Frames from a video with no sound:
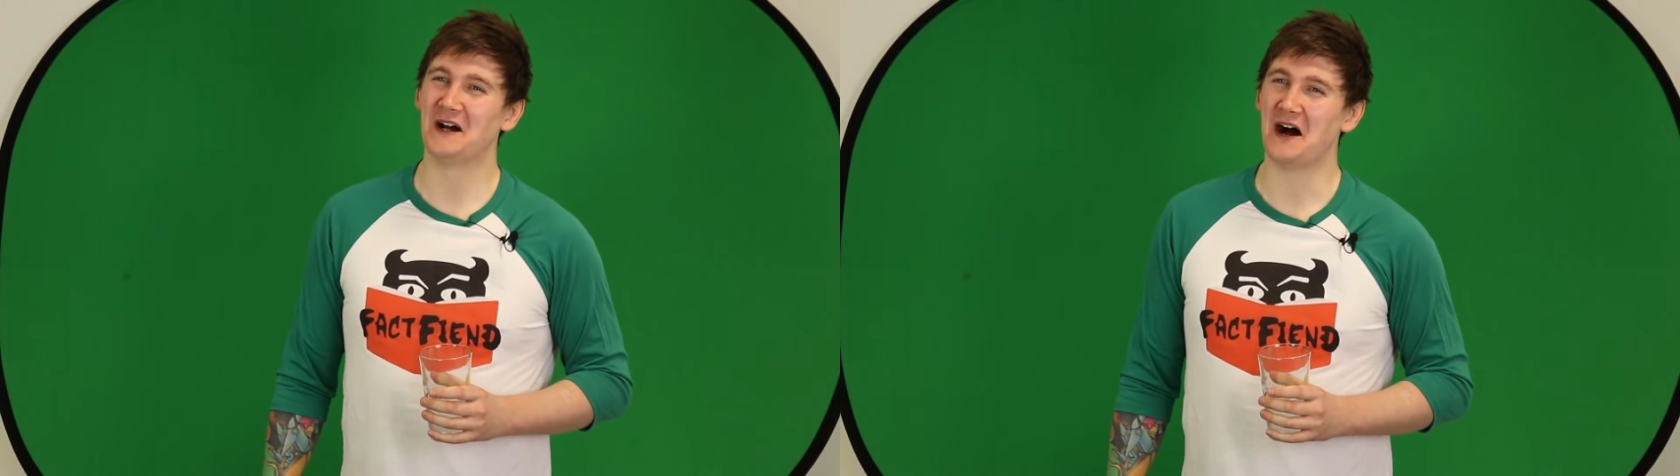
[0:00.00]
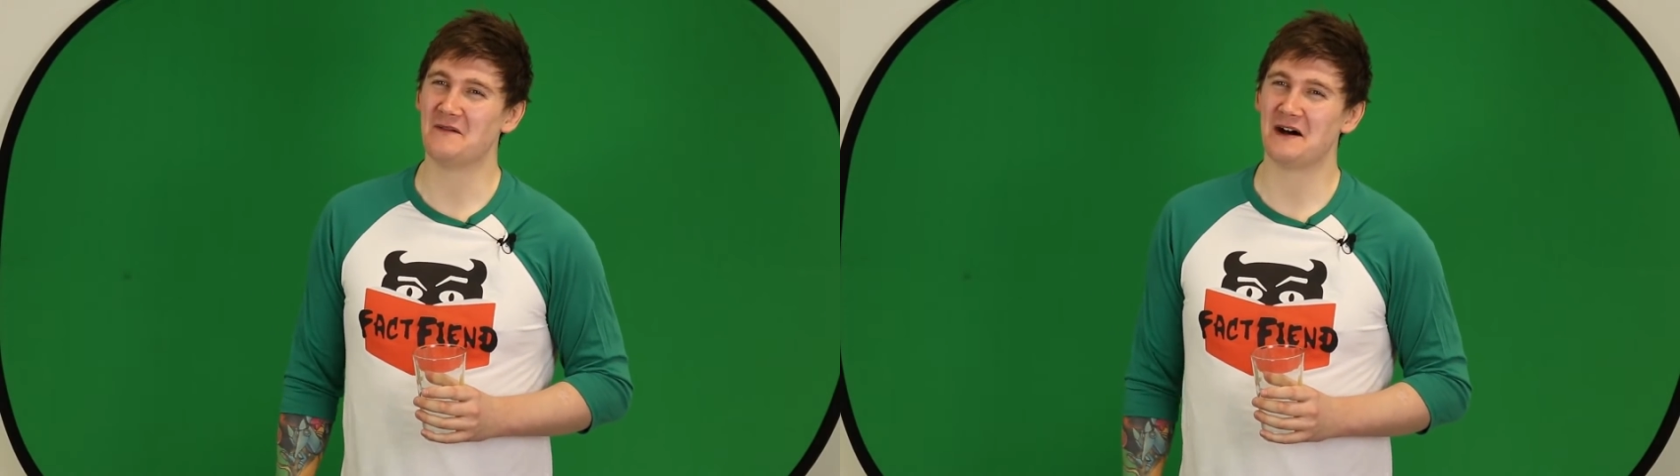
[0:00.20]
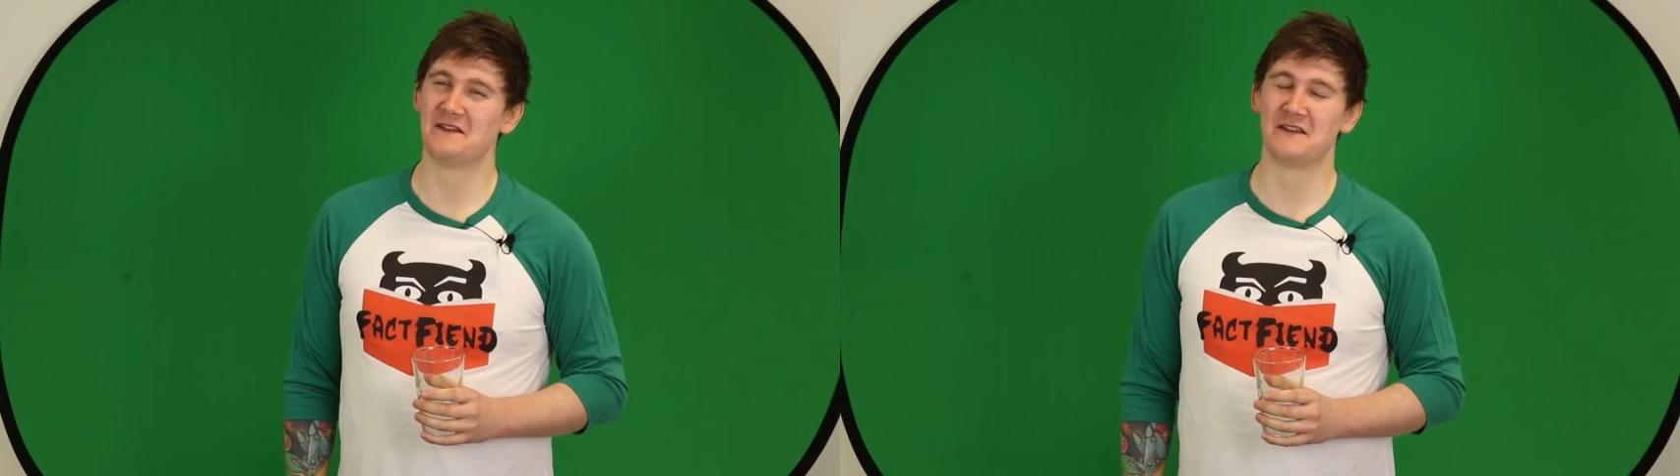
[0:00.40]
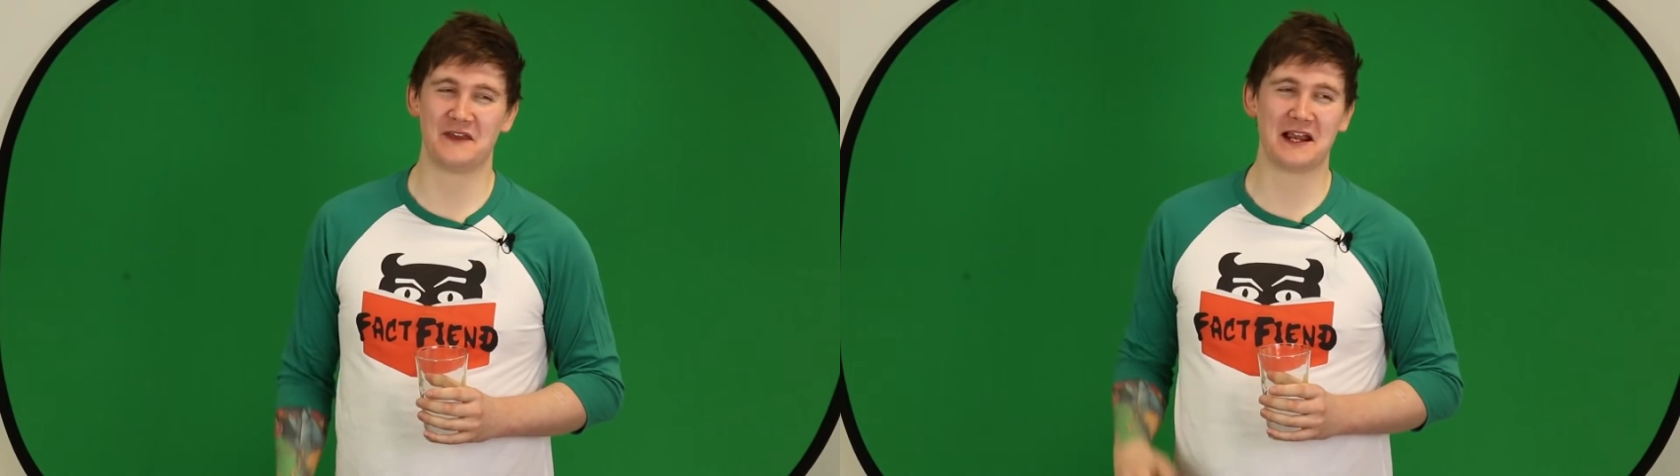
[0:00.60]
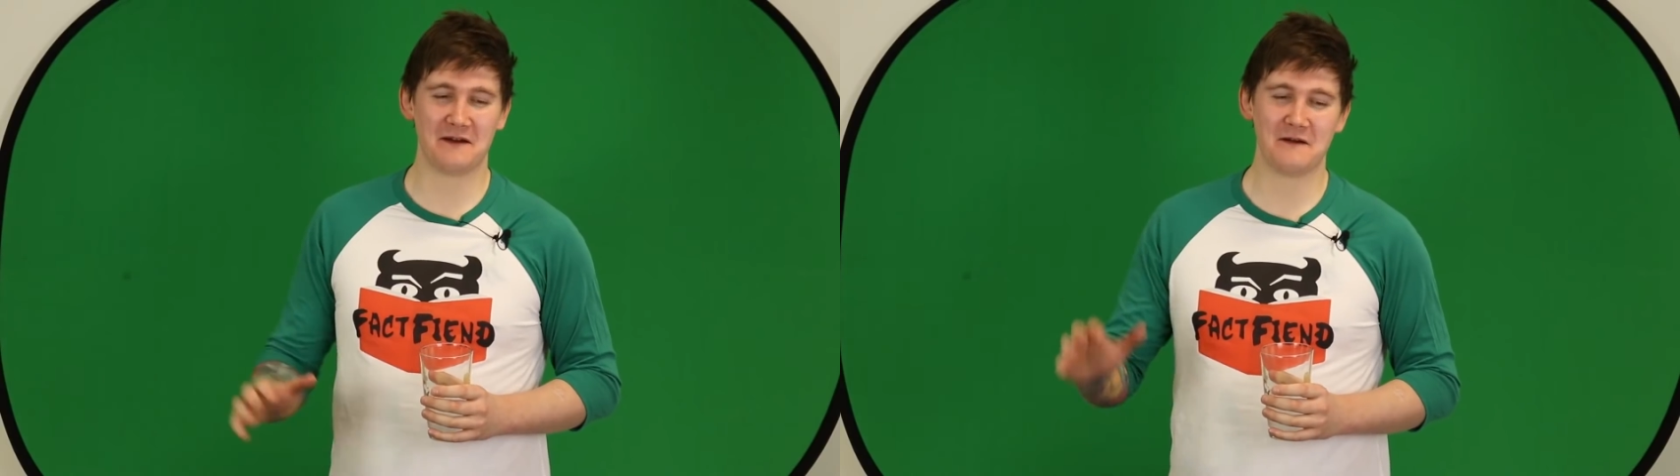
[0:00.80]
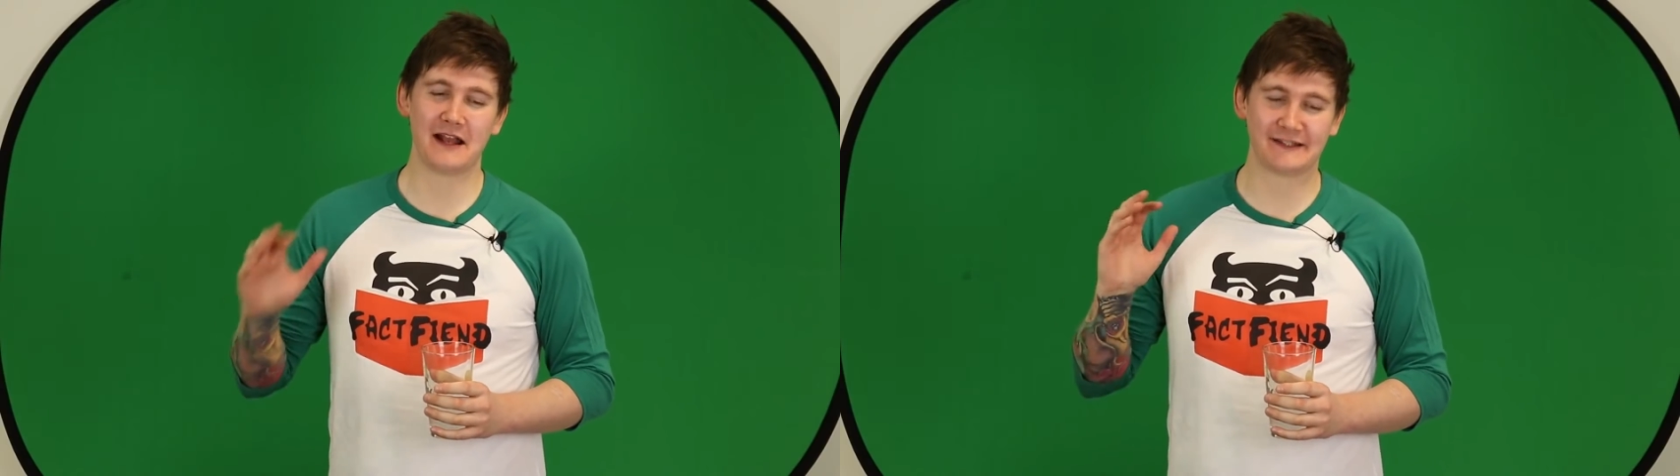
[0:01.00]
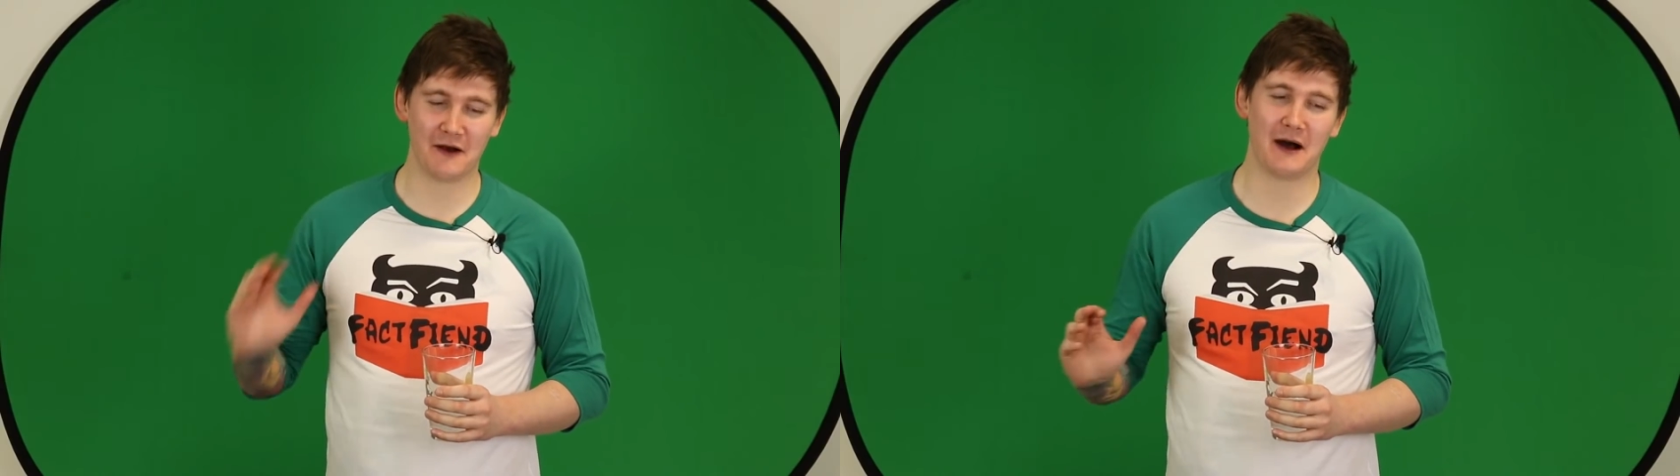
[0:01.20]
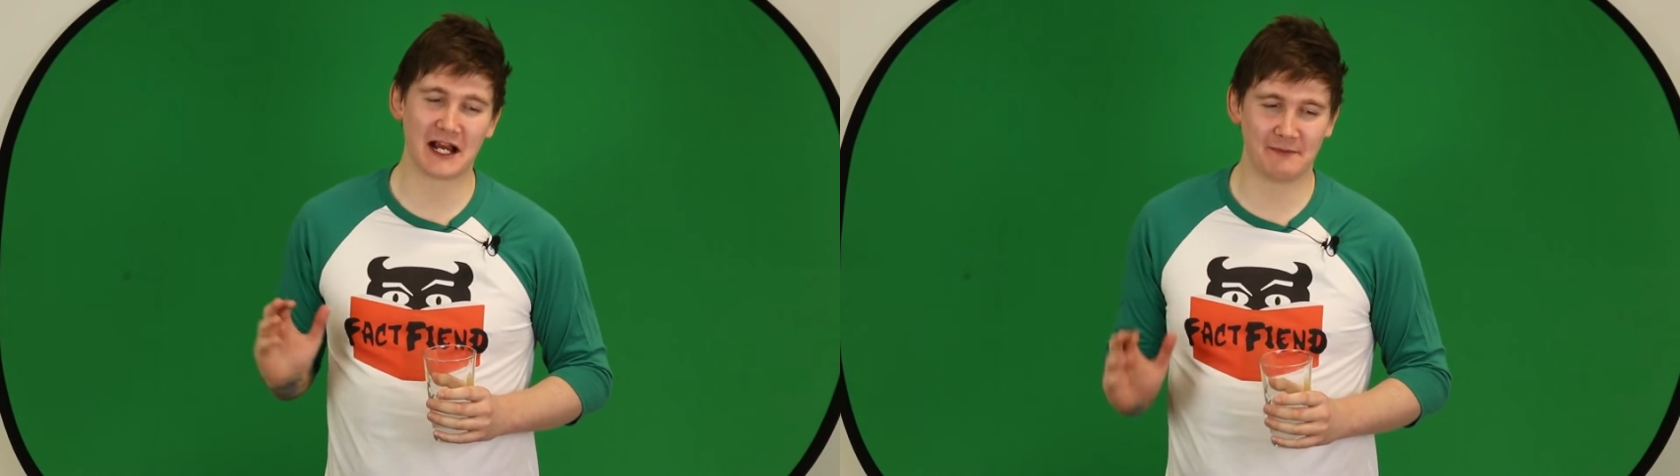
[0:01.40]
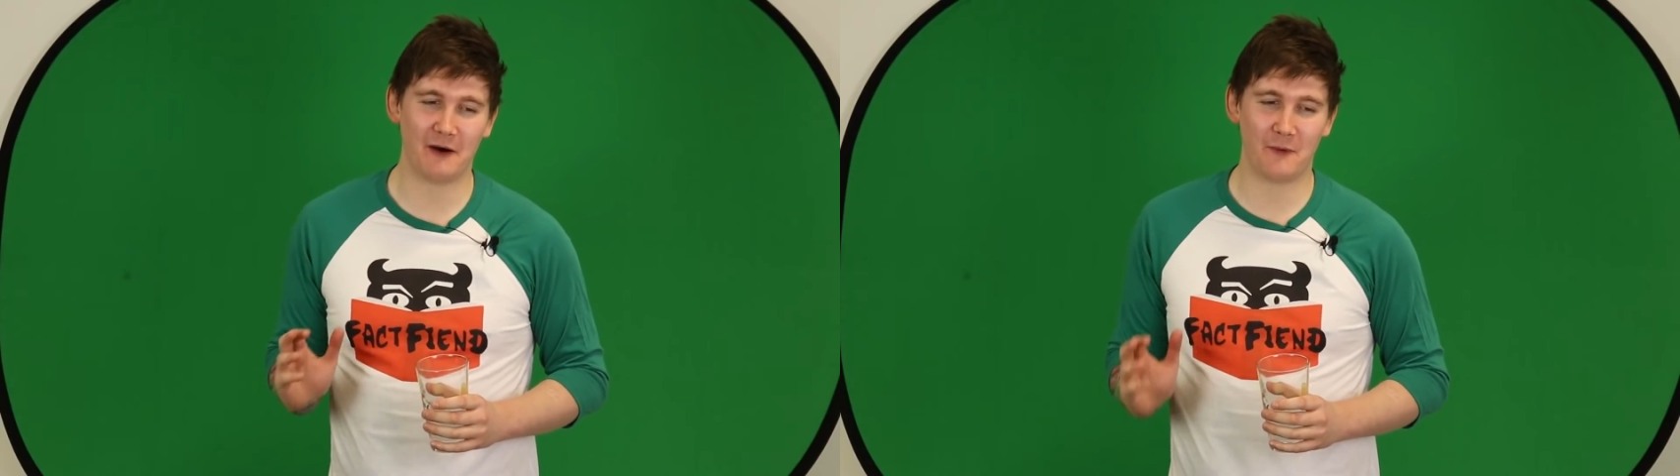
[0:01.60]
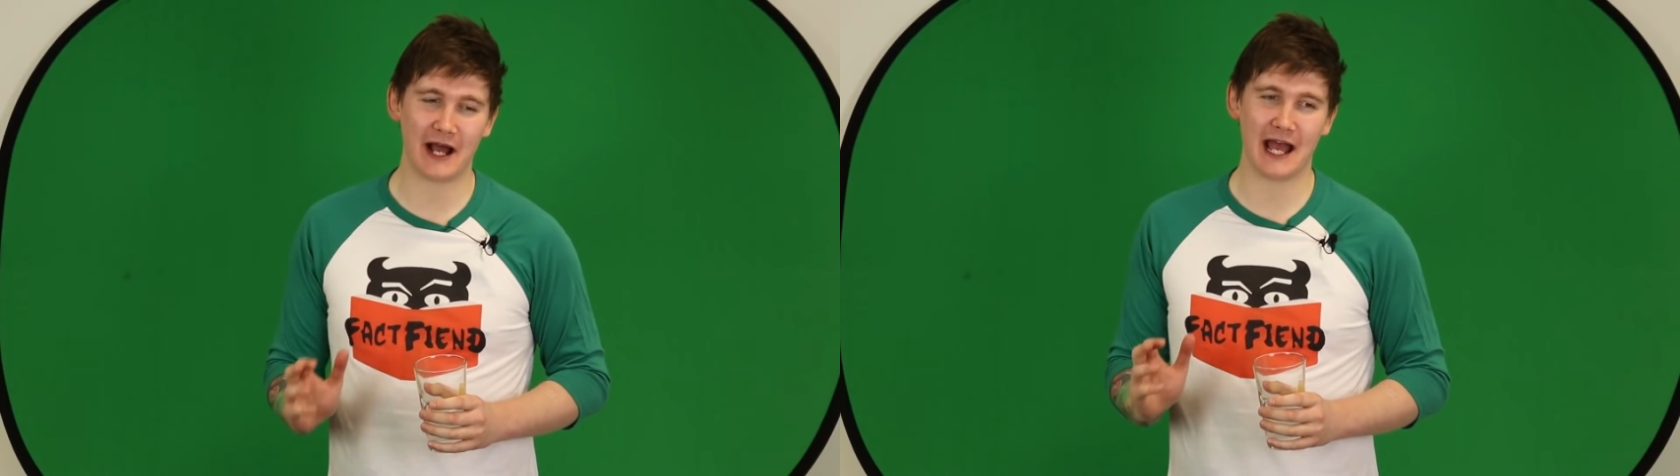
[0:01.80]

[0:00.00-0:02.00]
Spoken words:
Oh, man, the thing I don't like about White